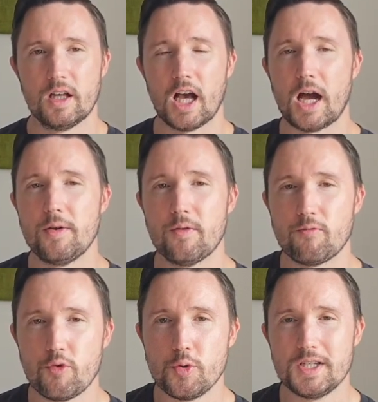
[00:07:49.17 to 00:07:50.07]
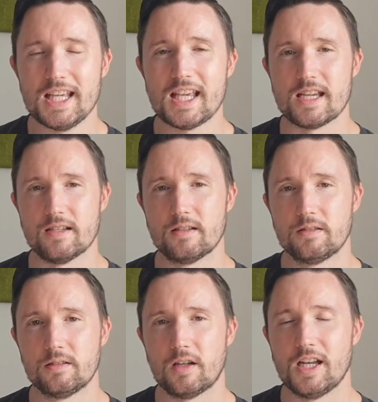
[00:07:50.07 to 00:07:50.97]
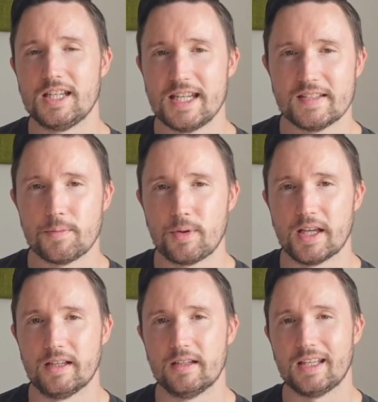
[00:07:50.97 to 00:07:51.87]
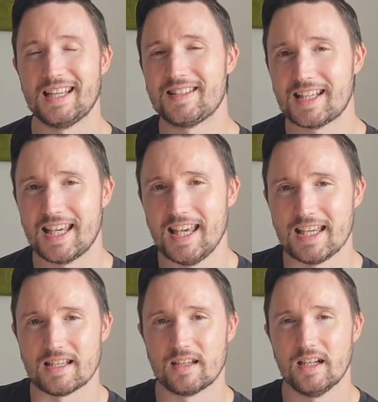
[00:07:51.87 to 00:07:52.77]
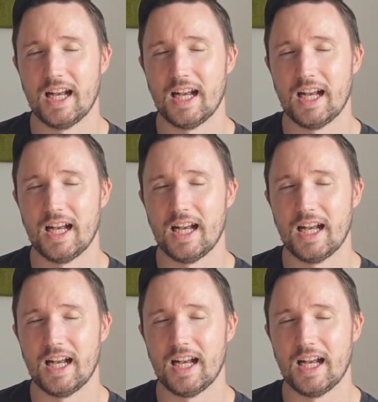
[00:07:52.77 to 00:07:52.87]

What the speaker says: And routine and discipline is the key